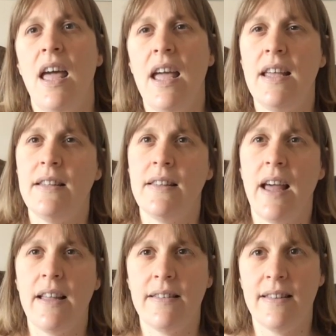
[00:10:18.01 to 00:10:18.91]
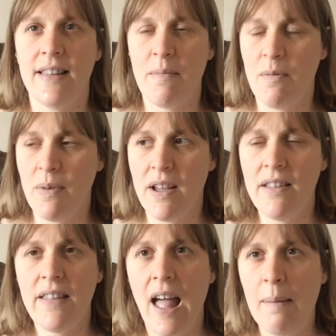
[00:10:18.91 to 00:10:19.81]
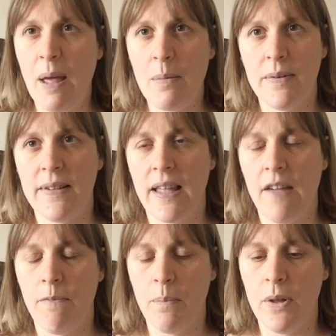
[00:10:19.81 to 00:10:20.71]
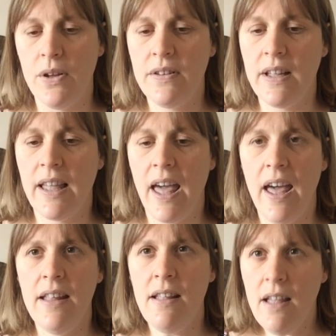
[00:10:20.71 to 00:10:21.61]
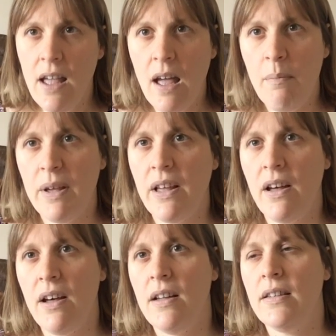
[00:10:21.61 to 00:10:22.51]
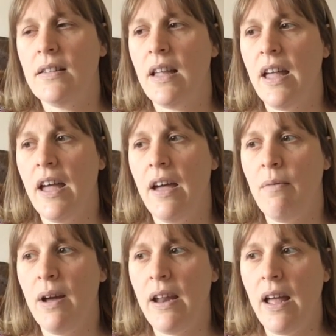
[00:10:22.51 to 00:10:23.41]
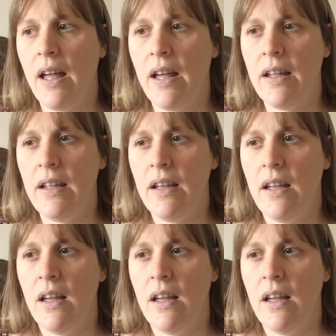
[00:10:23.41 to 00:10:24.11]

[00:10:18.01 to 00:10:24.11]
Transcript: it's thanks to Slimming World that I'm able to give blood again, because when I